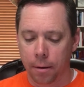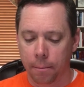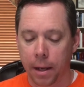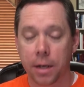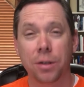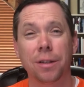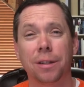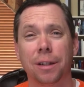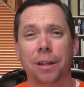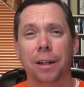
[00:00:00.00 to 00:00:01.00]
patience
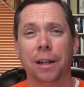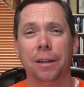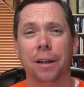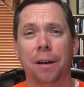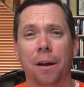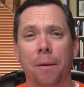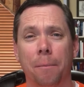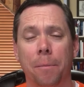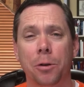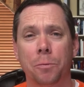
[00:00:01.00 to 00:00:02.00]
in the
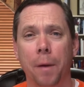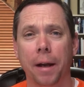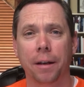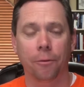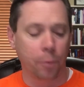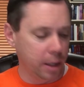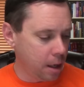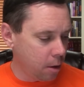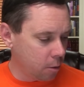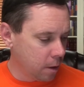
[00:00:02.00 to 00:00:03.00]
perspective, we
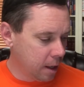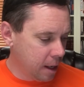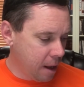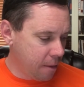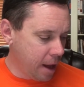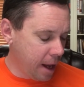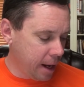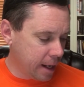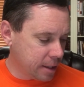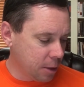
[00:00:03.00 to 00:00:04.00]
know that
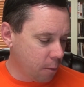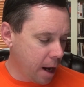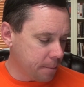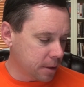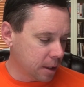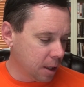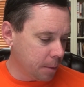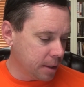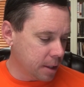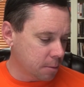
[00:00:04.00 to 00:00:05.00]
as he wraps it up,
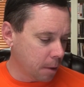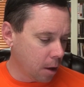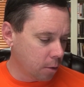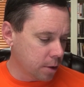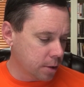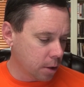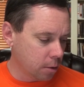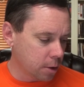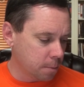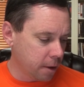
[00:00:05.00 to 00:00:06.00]
he says, behold, his
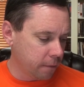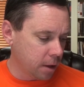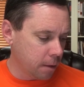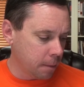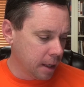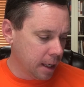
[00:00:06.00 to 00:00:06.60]
soul is puffed up.